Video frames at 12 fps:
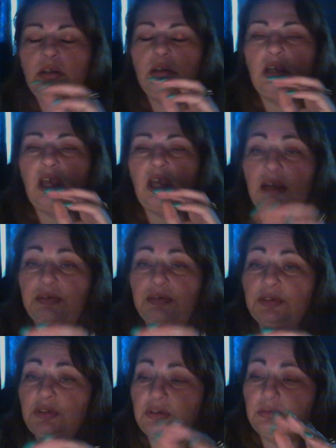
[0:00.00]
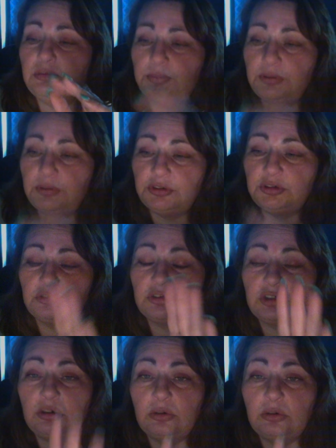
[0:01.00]
After you put your
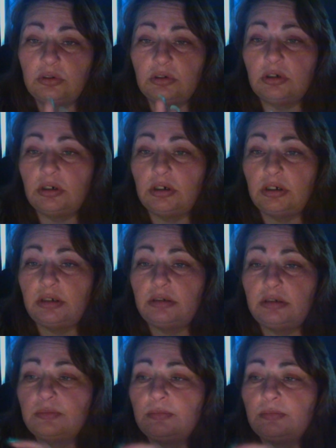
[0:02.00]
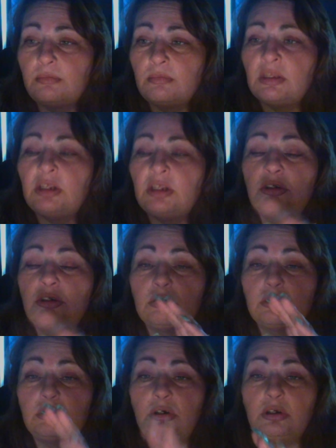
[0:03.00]
toner on, you're
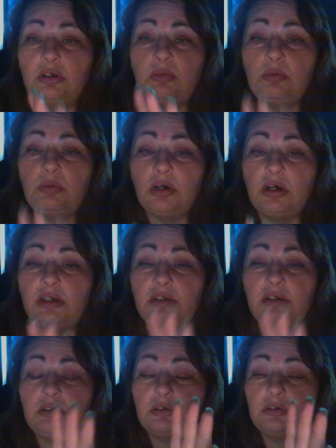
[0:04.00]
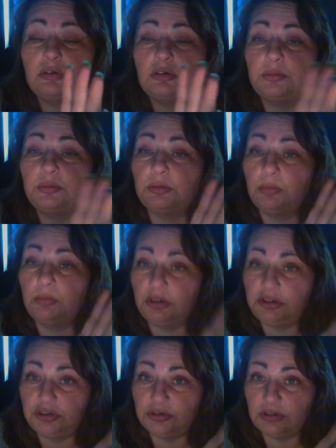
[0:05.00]
going to want to put a
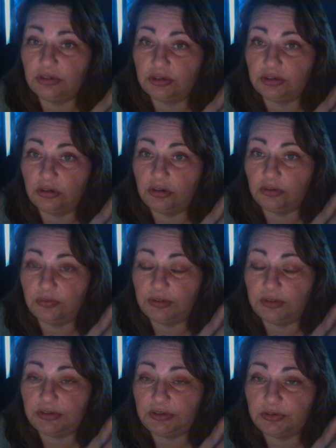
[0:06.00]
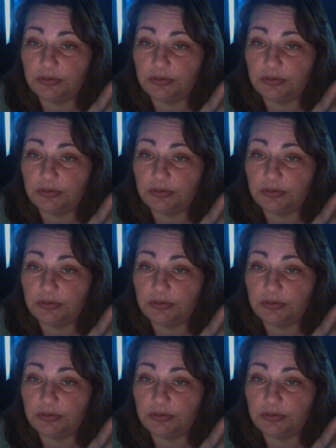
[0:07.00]
moisturizer on your face.